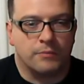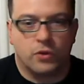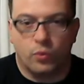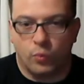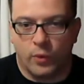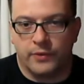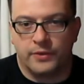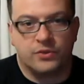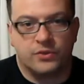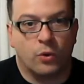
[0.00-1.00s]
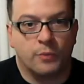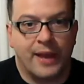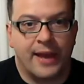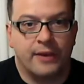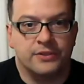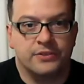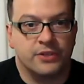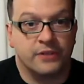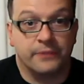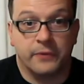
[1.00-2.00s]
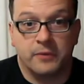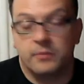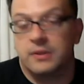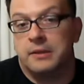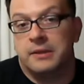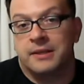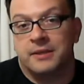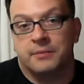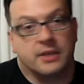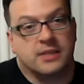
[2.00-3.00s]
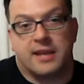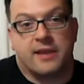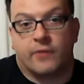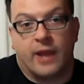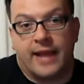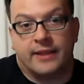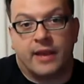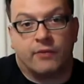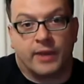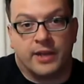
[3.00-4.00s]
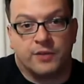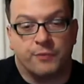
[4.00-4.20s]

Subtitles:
whether it's chord patterns are different because I never had that range